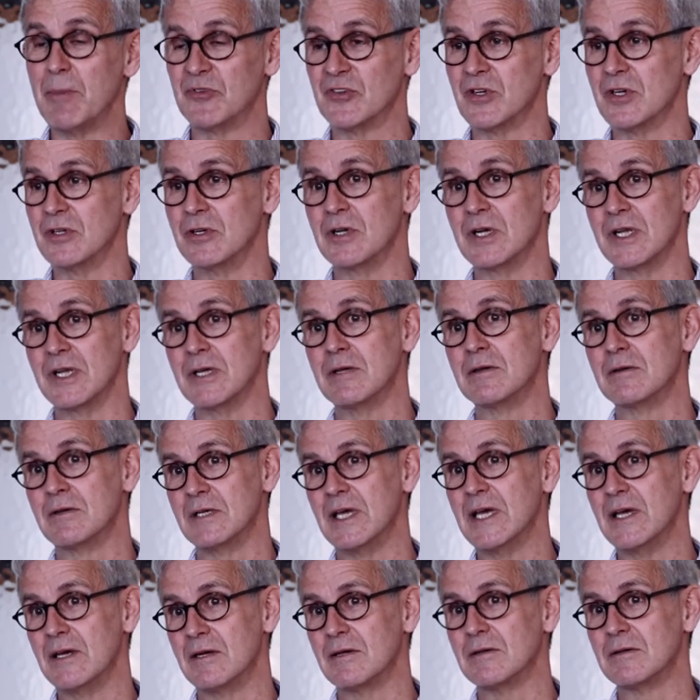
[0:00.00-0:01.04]
Absolutely,
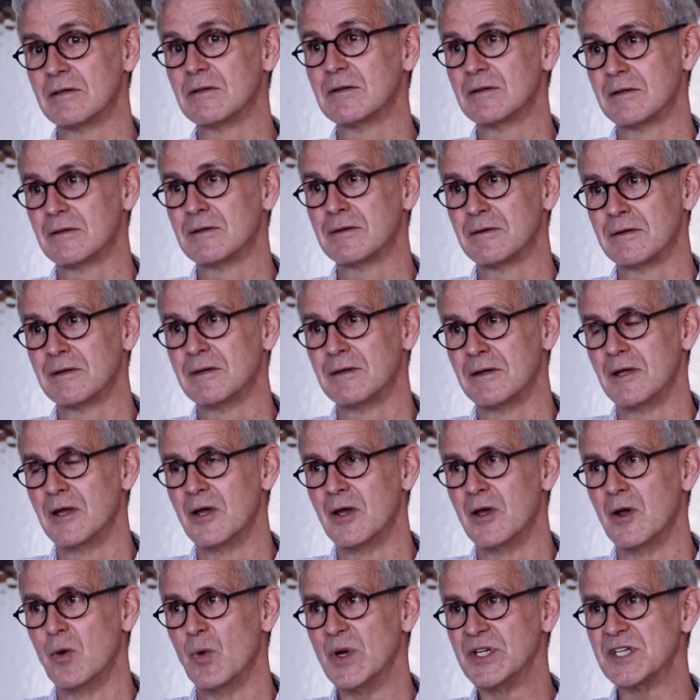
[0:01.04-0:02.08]
yeah.
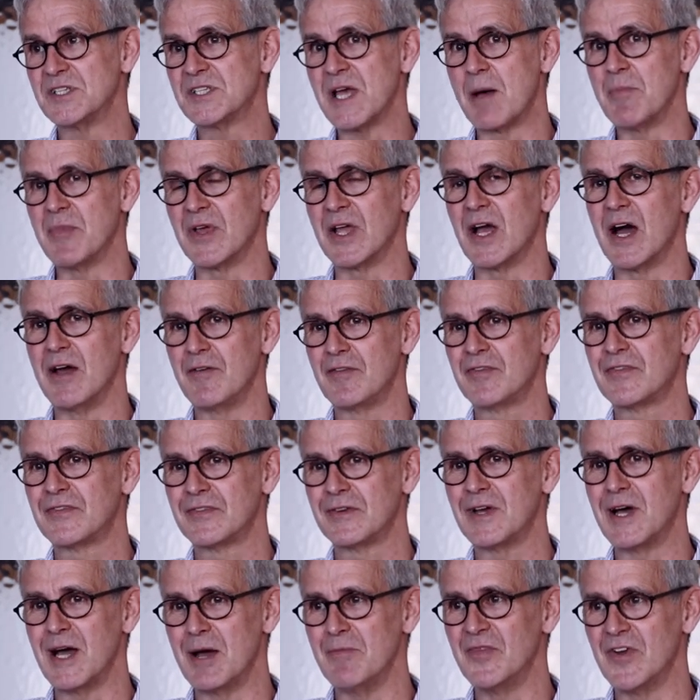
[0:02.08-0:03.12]
Which is something
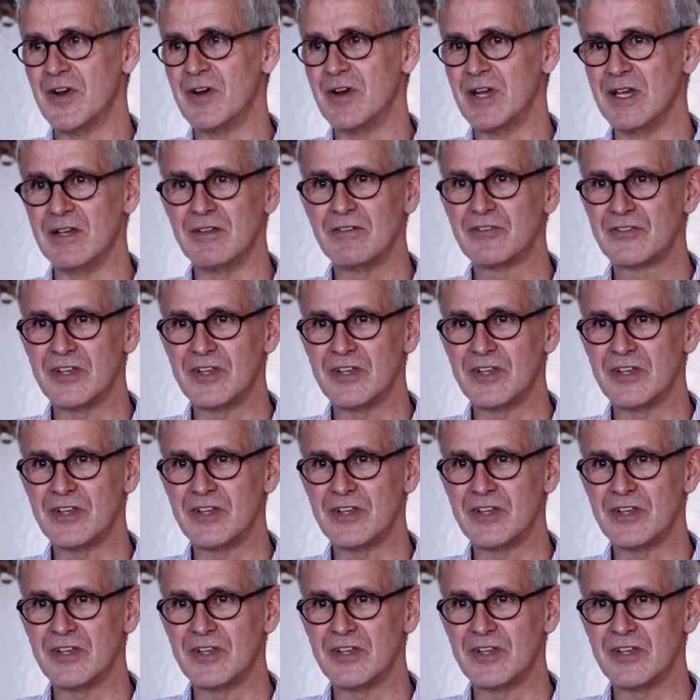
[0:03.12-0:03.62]
I'm very